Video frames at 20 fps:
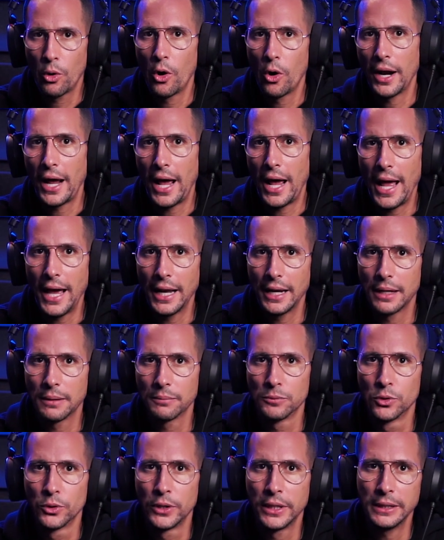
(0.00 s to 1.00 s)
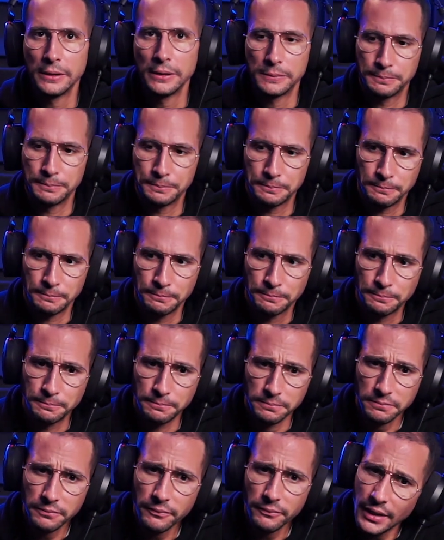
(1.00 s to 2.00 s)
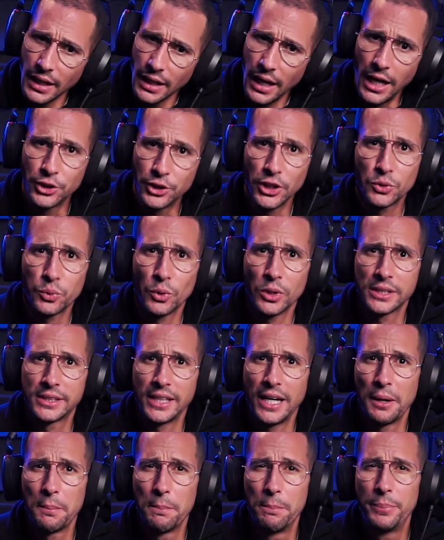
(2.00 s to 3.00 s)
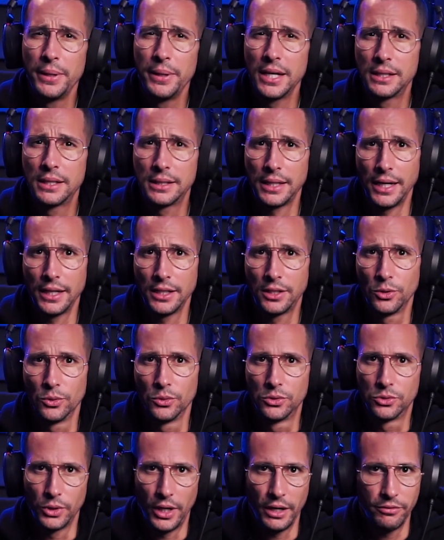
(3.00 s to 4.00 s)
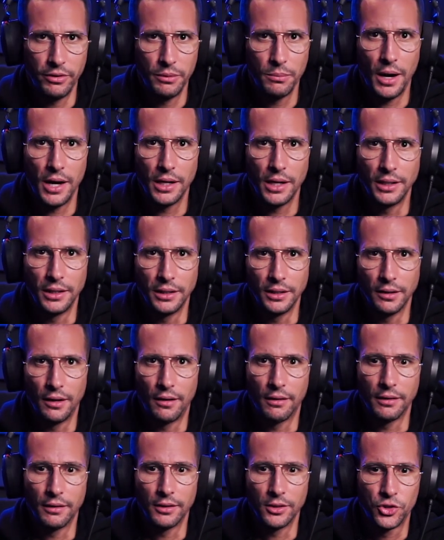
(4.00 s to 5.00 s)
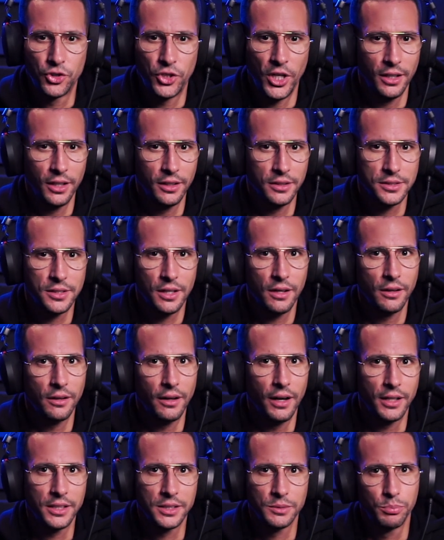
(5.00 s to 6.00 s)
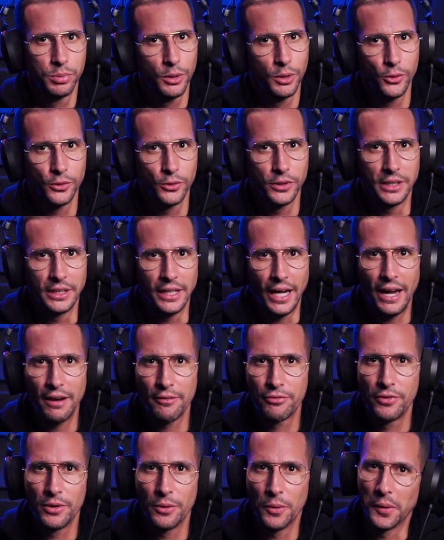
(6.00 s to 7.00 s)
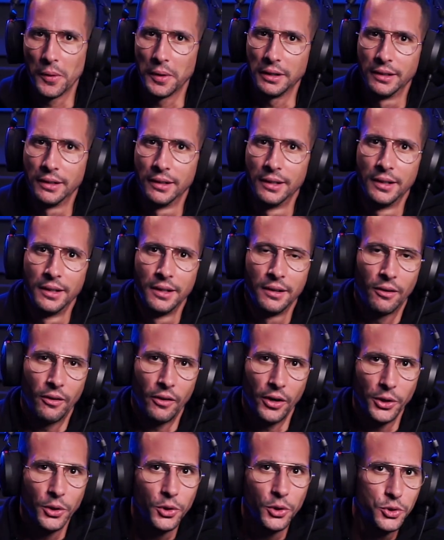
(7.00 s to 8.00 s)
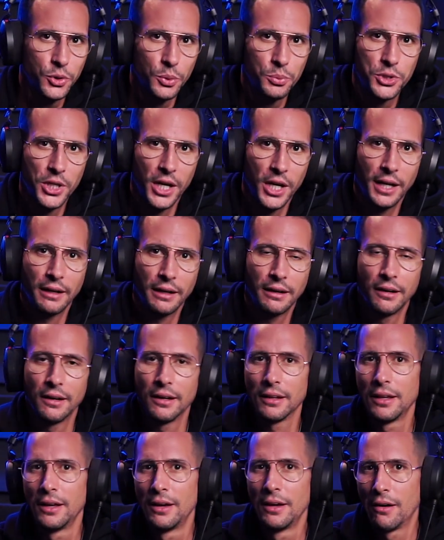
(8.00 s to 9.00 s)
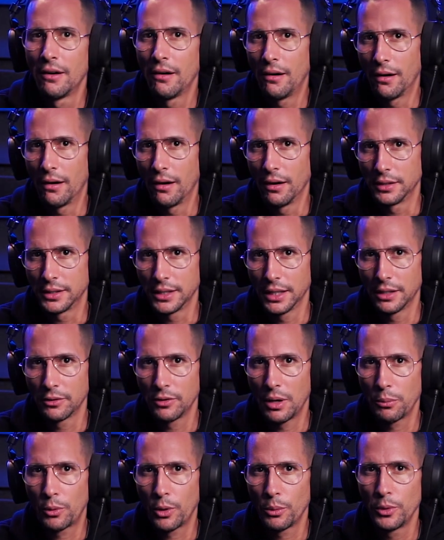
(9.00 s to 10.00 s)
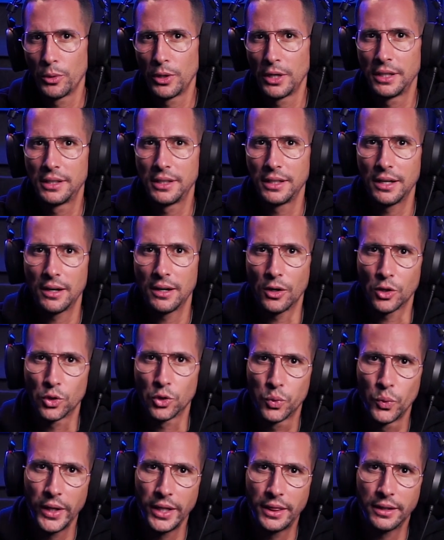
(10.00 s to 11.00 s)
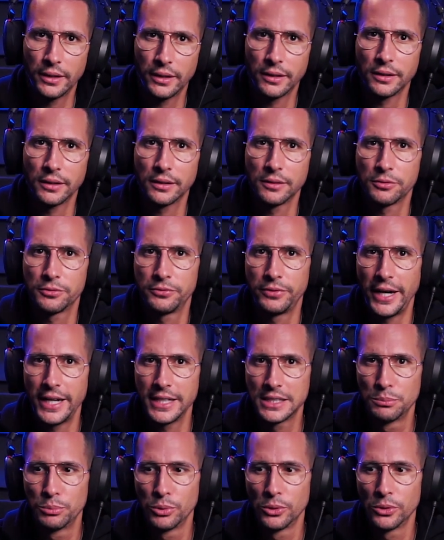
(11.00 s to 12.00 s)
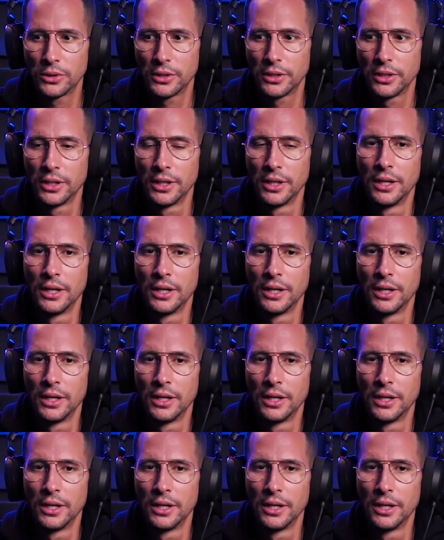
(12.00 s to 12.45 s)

going ahead and I'm doing it, I just want to say a big thank you to everybody. Our channels are exploding everywhere. Our YouTube channel, our Telegram community, our Twitter, Facebook.